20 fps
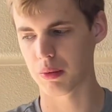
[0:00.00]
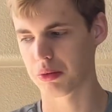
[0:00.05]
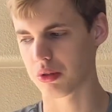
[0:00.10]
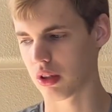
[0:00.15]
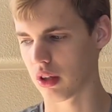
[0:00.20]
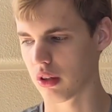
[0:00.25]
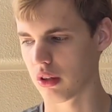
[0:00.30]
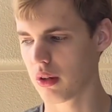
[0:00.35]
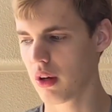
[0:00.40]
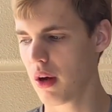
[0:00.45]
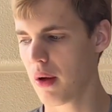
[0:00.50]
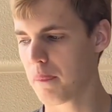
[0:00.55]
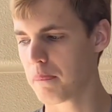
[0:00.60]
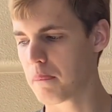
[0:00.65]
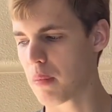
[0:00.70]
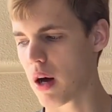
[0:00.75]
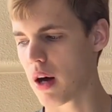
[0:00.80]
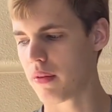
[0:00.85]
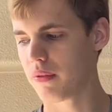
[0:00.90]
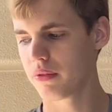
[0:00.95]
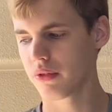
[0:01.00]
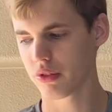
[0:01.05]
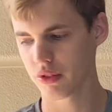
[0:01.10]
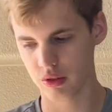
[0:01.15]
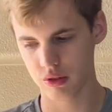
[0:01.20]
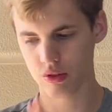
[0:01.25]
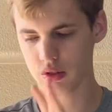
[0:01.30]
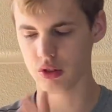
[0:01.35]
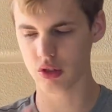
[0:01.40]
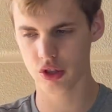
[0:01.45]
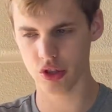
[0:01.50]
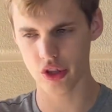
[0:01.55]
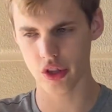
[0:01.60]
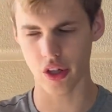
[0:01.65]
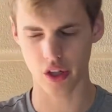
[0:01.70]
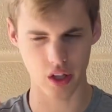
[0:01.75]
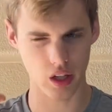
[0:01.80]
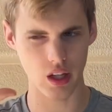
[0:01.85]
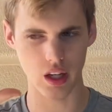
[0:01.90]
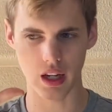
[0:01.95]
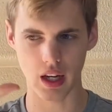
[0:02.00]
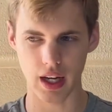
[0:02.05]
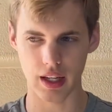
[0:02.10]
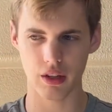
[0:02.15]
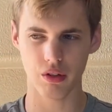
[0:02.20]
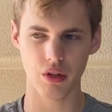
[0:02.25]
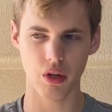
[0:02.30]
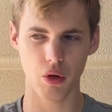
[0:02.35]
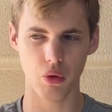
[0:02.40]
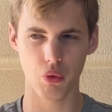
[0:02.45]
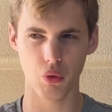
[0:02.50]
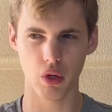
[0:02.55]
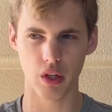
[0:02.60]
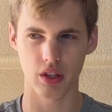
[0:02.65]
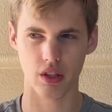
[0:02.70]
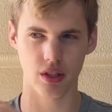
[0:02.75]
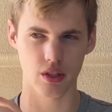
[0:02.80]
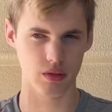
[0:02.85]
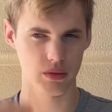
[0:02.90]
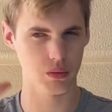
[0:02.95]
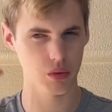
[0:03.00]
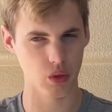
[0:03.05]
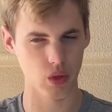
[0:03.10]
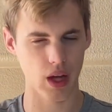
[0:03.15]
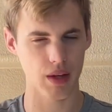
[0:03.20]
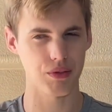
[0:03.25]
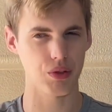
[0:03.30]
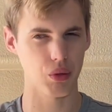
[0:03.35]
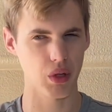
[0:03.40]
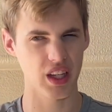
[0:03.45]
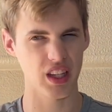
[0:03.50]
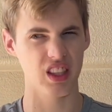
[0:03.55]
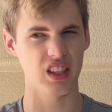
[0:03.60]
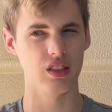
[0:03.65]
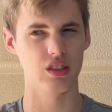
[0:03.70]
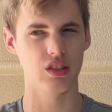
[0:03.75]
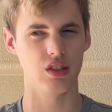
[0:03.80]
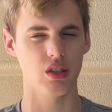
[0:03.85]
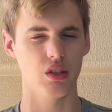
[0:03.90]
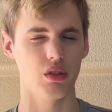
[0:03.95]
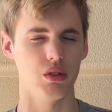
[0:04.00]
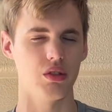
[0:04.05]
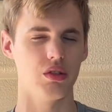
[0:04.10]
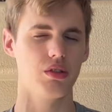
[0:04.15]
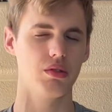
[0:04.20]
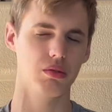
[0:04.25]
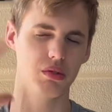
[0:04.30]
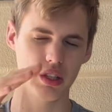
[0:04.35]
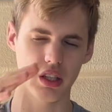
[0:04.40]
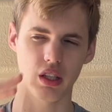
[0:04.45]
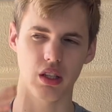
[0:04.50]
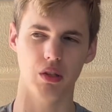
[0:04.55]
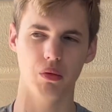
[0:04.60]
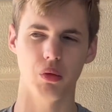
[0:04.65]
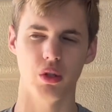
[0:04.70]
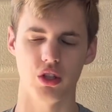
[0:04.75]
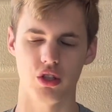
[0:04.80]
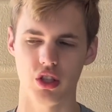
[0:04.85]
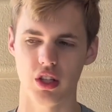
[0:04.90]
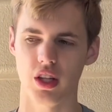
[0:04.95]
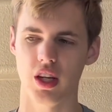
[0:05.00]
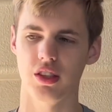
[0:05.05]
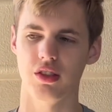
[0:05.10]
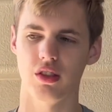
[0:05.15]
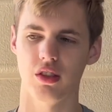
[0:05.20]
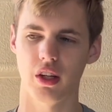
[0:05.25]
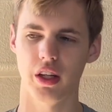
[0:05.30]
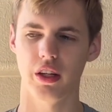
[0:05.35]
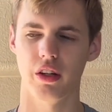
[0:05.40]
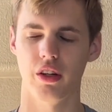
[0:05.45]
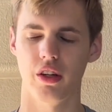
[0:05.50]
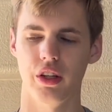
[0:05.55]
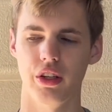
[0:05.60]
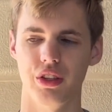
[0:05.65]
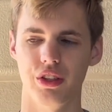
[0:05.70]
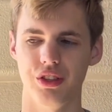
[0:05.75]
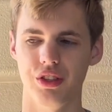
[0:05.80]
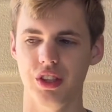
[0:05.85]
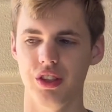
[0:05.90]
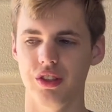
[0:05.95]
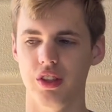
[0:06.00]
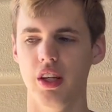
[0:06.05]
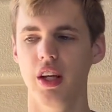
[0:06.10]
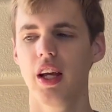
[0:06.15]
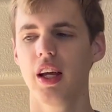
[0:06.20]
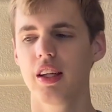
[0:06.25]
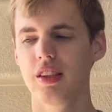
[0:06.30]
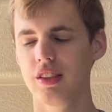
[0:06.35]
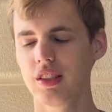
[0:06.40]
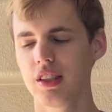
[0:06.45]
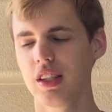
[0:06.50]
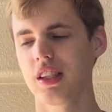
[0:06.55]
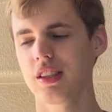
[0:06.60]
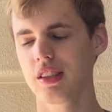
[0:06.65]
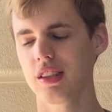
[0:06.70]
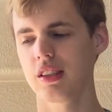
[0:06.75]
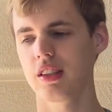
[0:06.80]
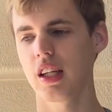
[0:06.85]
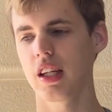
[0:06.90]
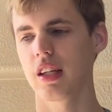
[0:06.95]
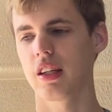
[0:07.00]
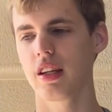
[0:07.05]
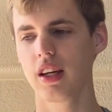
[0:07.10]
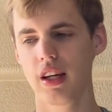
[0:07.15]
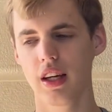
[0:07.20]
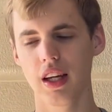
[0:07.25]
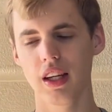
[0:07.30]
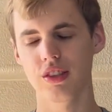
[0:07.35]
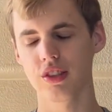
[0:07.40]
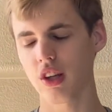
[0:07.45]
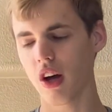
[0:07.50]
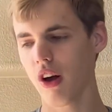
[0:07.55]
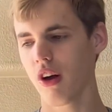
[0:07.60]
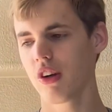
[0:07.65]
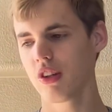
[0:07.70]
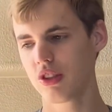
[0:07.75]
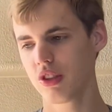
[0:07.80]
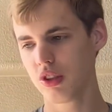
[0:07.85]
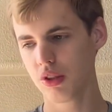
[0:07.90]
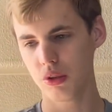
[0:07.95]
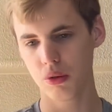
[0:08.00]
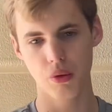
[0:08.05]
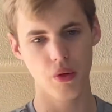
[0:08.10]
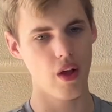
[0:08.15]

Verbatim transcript: episode, but her, I don't know what, we'll have to wait until see what she does later on in the season. See, that's the thing. It's hard to